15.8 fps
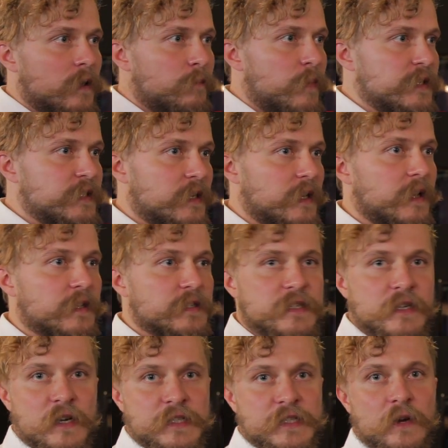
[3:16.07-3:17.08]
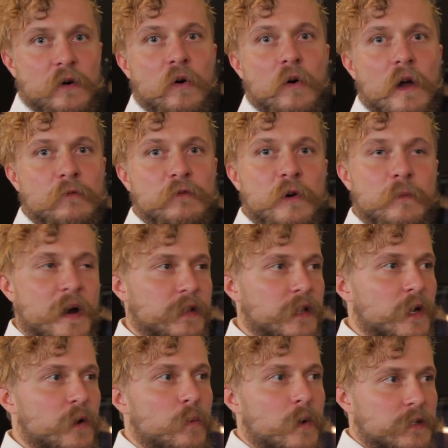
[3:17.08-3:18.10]
Basically it's all
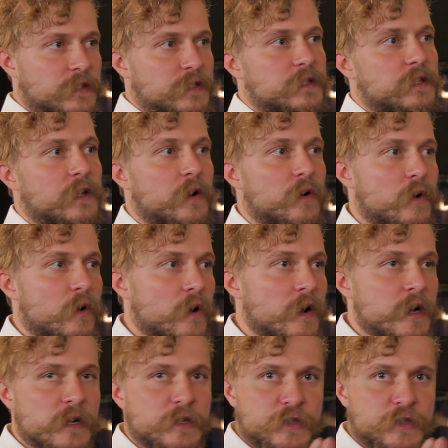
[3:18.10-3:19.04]
automatic once you